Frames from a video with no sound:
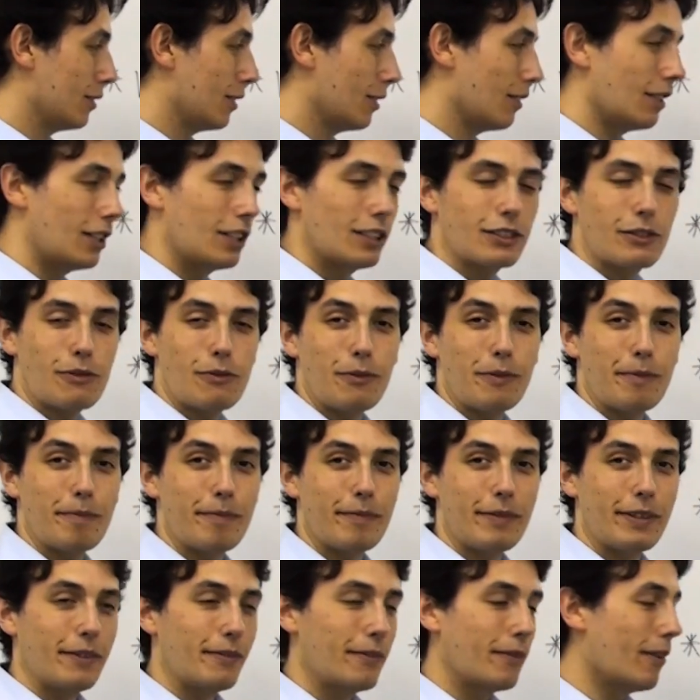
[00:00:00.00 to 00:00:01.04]
don't ask
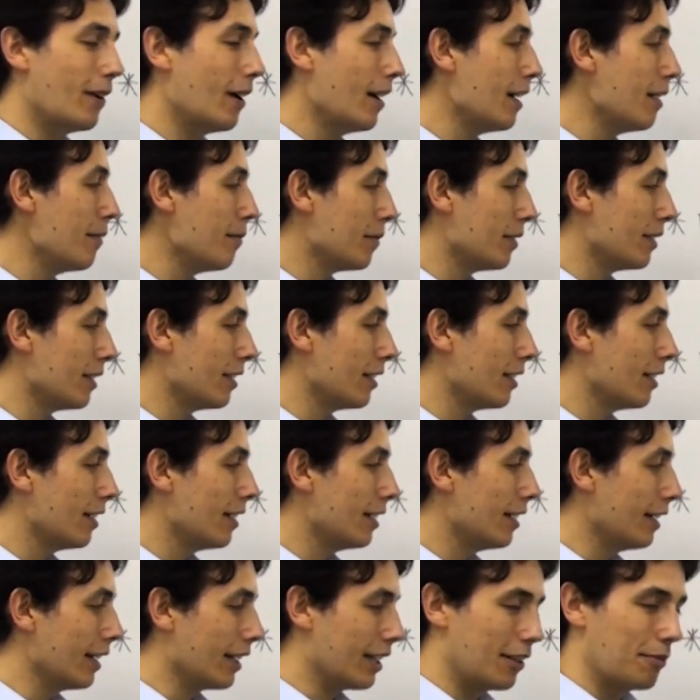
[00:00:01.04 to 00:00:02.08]
me why, but
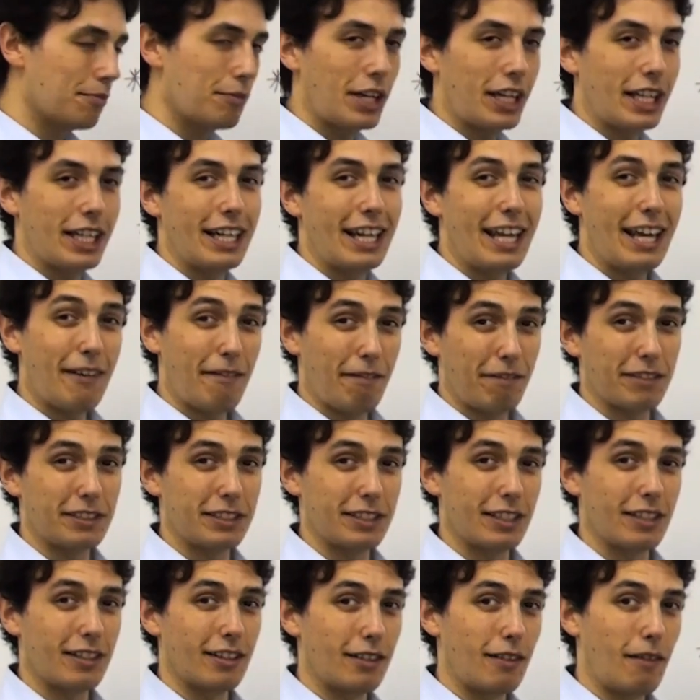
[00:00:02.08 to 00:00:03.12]
it can make an F
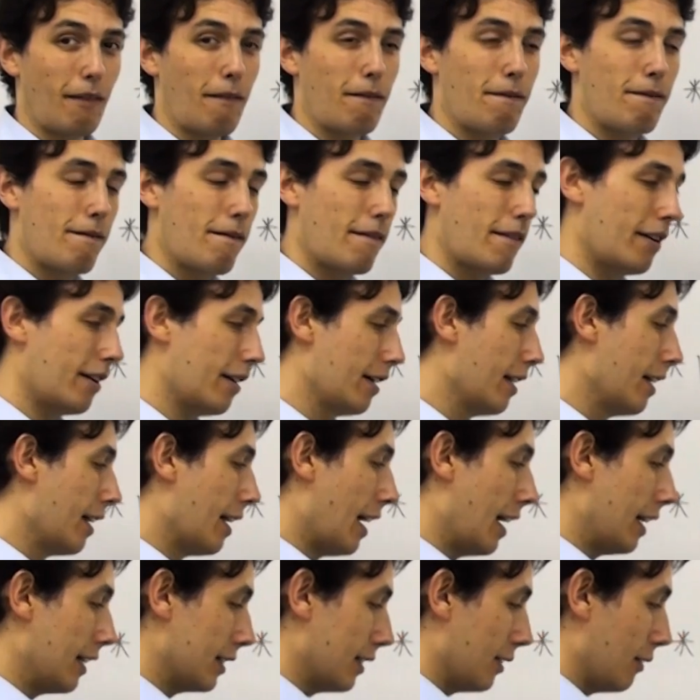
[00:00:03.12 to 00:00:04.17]
sound,
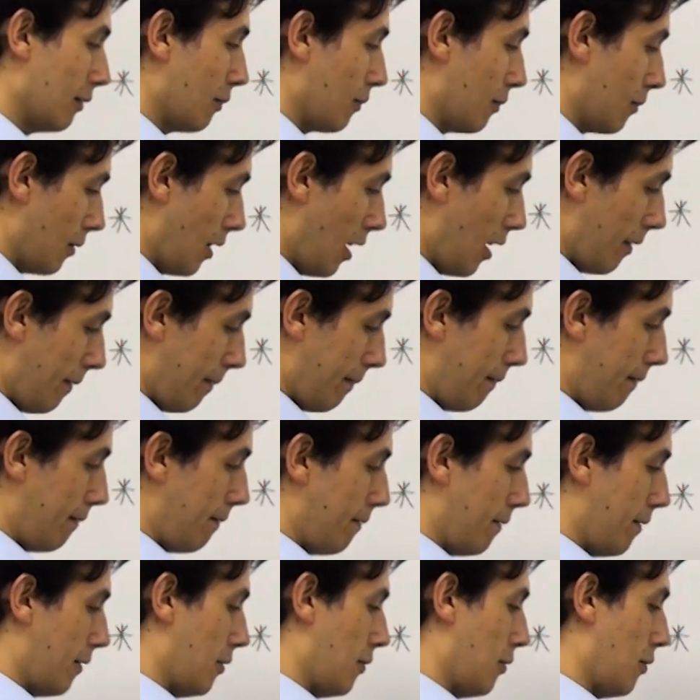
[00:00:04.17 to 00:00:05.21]
as in
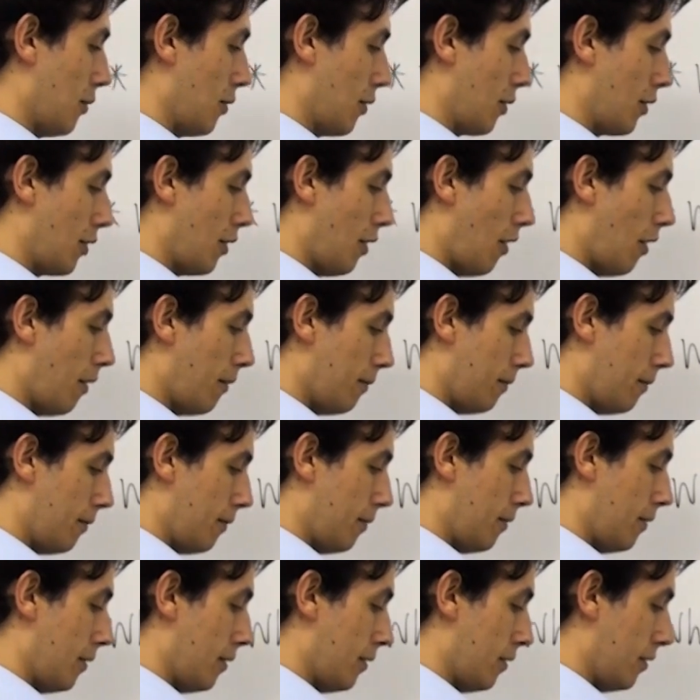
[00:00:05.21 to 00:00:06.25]
rough or
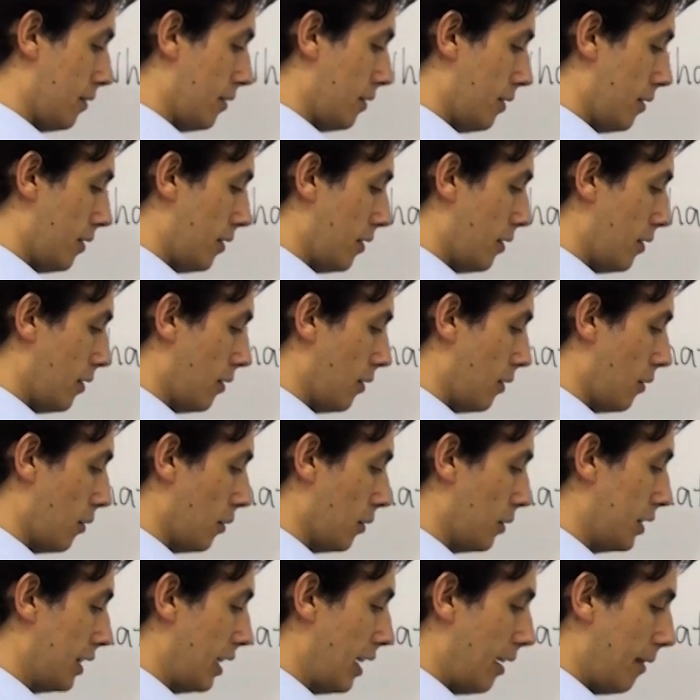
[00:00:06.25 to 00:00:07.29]
cough
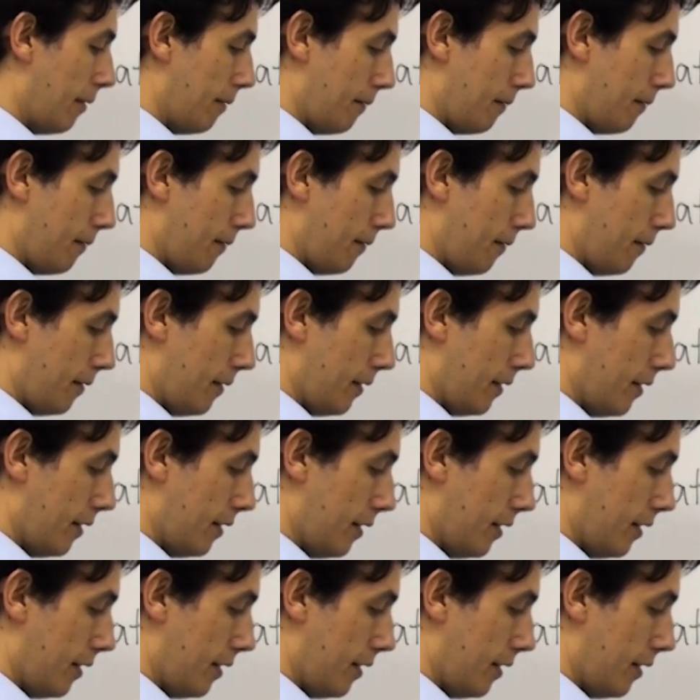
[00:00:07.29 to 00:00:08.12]
or tough.